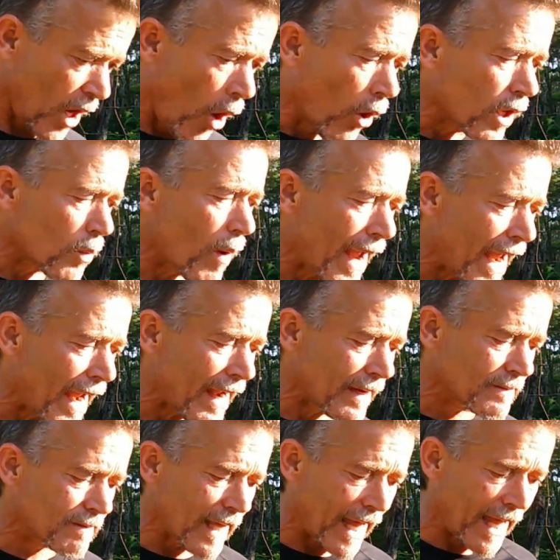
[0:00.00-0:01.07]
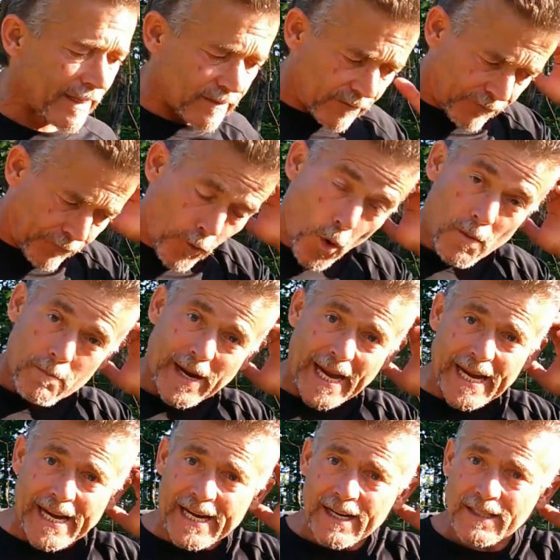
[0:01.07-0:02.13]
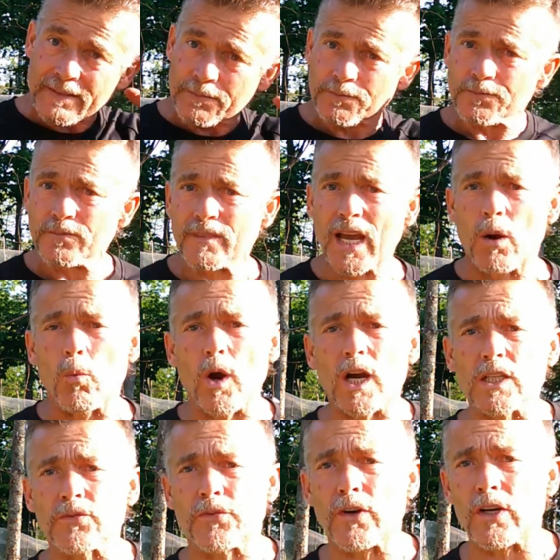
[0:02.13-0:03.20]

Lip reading: only way that, for me, that works for